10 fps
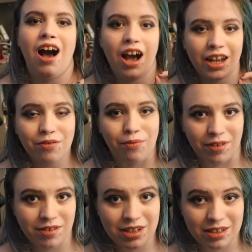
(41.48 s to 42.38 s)
I have
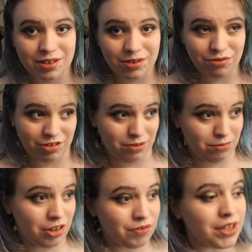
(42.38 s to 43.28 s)
wanted to
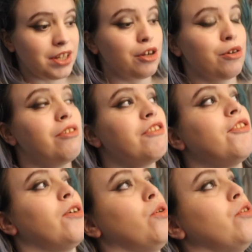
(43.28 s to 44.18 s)
film this video
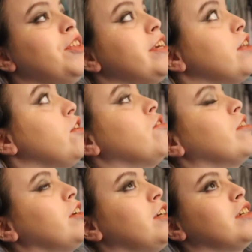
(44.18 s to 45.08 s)
for the
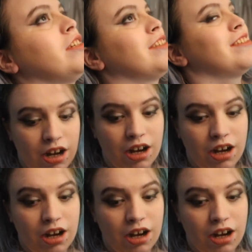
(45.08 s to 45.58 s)
longest